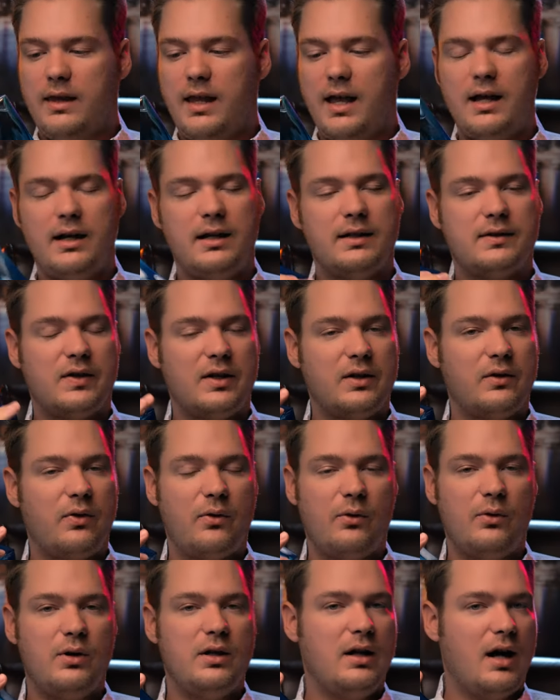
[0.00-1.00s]
and it's like
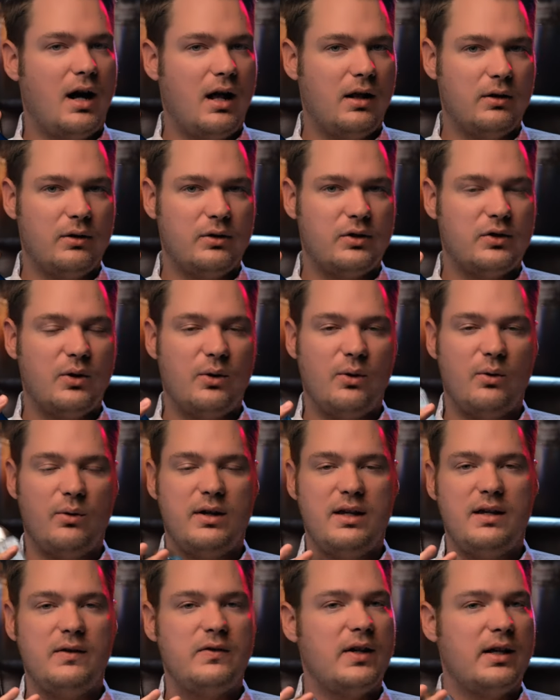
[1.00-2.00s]
$30. So
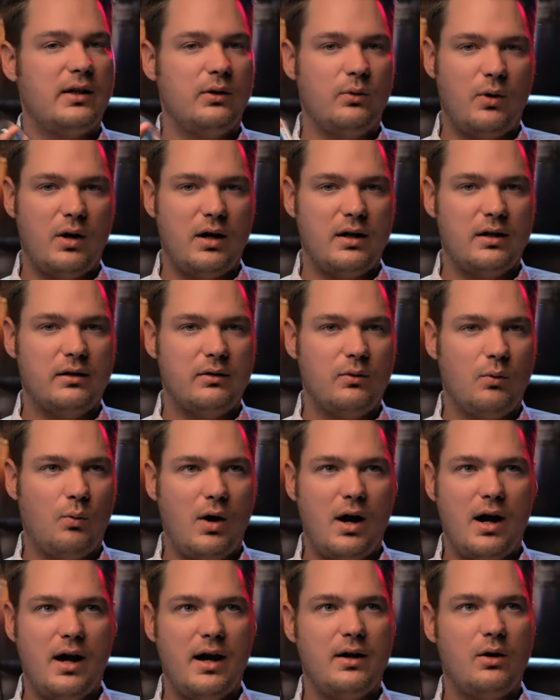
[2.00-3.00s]
Yves Saint Laurent
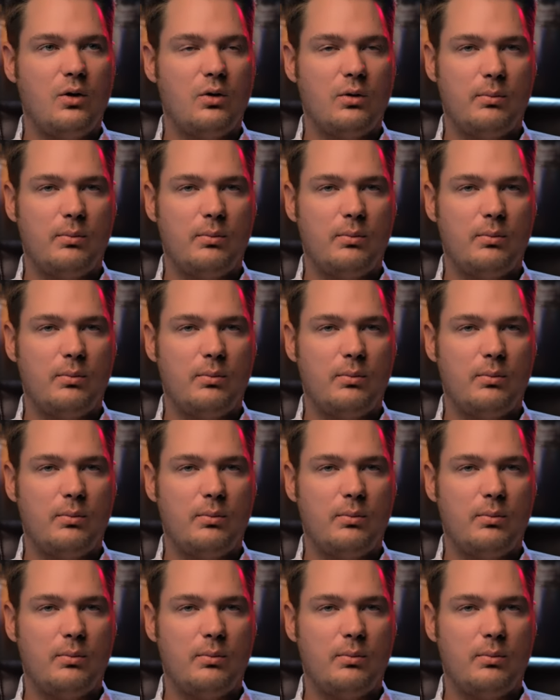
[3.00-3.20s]
Y Eau de